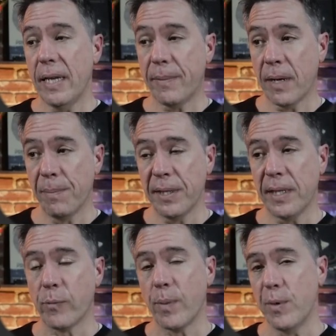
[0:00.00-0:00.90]
it
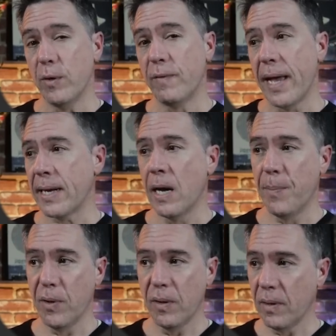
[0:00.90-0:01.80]
completely removed that
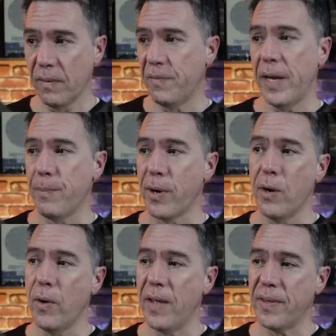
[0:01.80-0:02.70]
couple. Vape
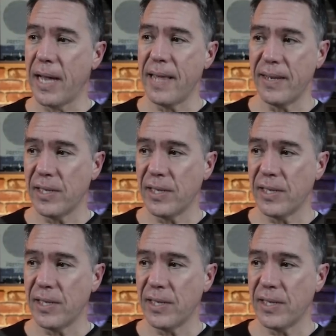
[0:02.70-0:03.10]
bro and the guy